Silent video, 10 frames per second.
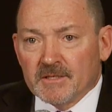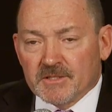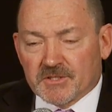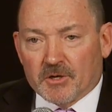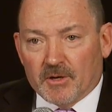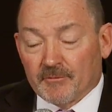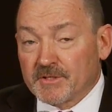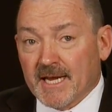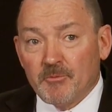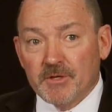So every
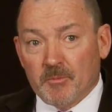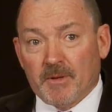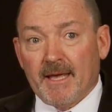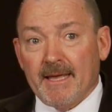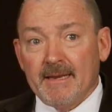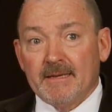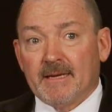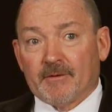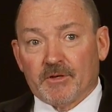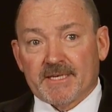time you get paid,
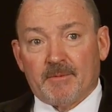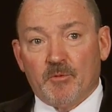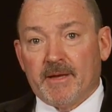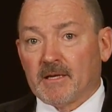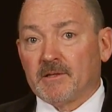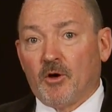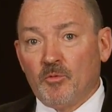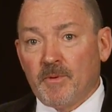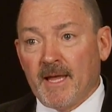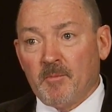every time you make a
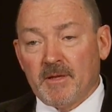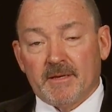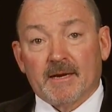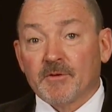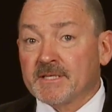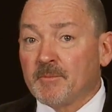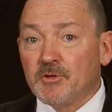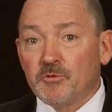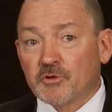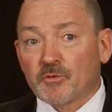loan payment, every time you
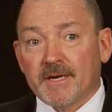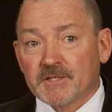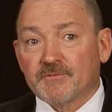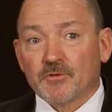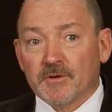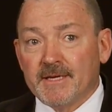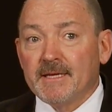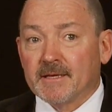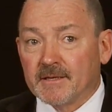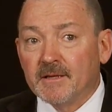do a transfer
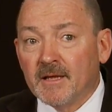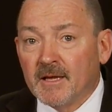in,